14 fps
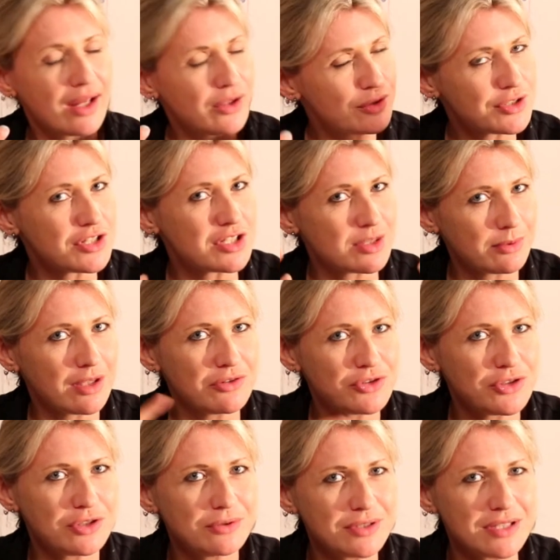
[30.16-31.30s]
and also some of those
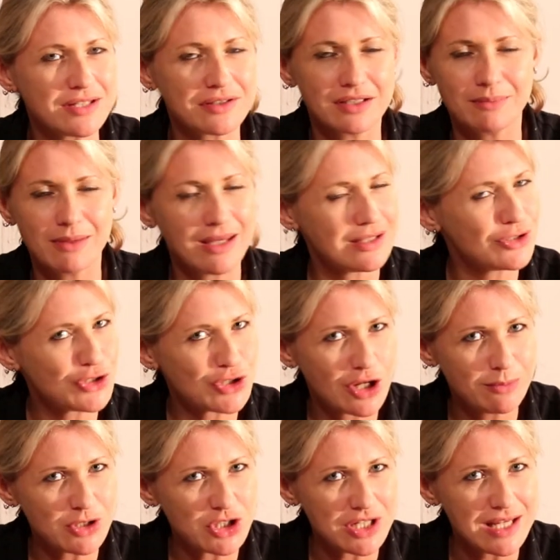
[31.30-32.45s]
tools that's going to make it
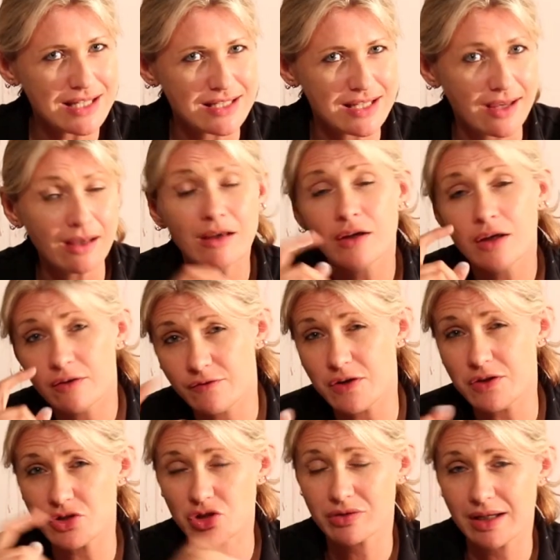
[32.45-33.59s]
so much easier for
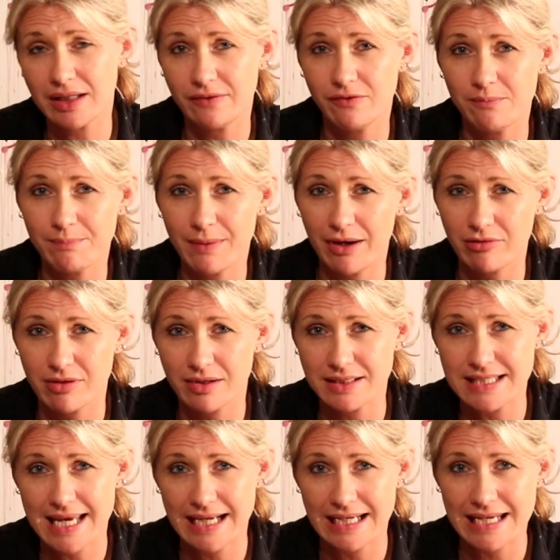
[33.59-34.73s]
you to try different
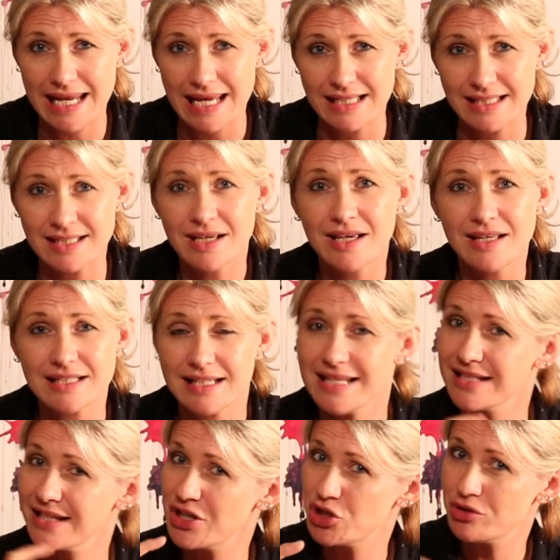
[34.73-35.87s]
background techniques. So
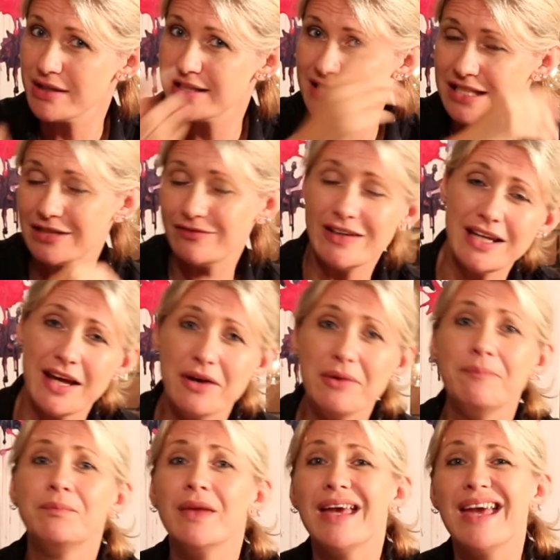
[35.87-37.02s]
let's get straight into the
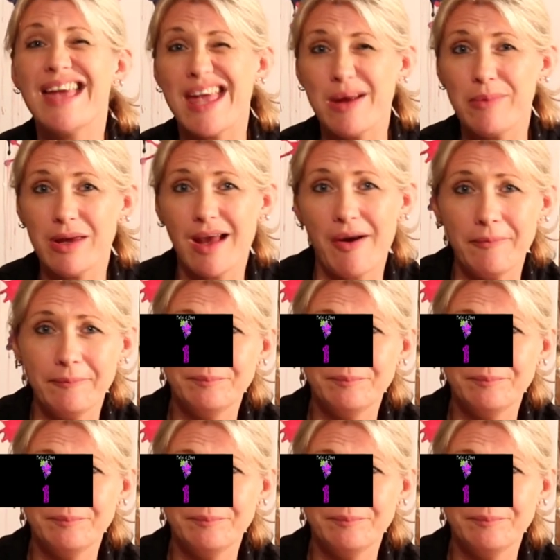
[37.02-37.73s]
video. Here we go.